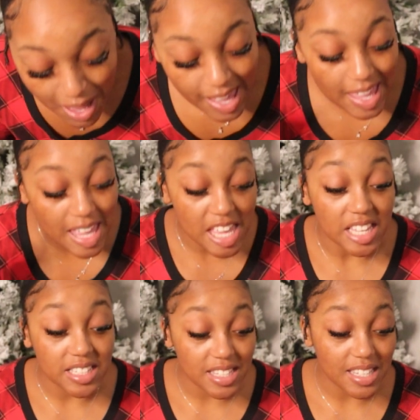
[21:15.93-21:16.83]
my
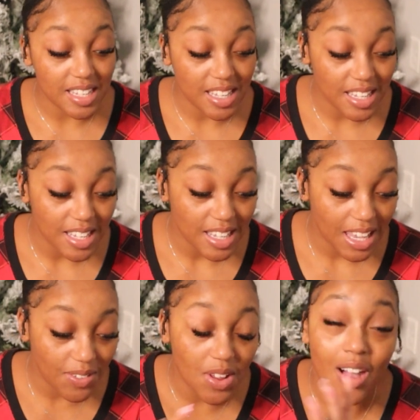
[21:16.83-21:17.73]
hint.
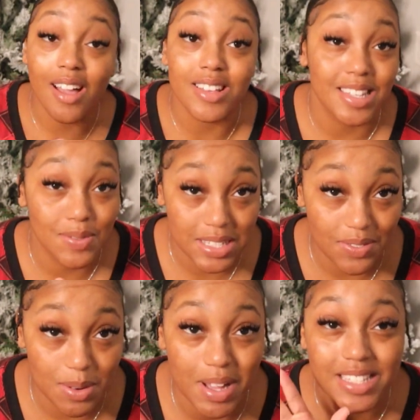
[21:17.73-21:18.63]
Even though all y'all seen was
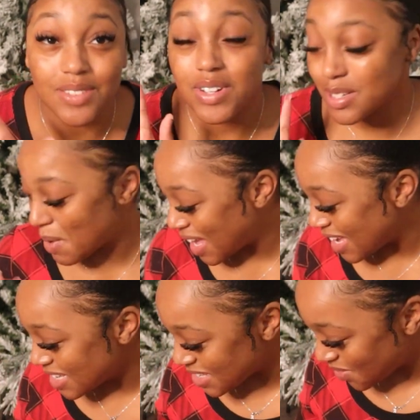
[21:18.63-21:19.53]
silver. My silver is my
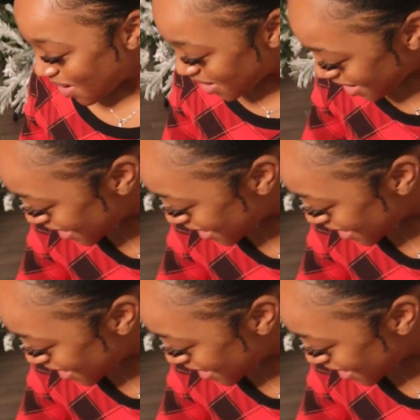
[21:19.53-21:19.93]
hint of all the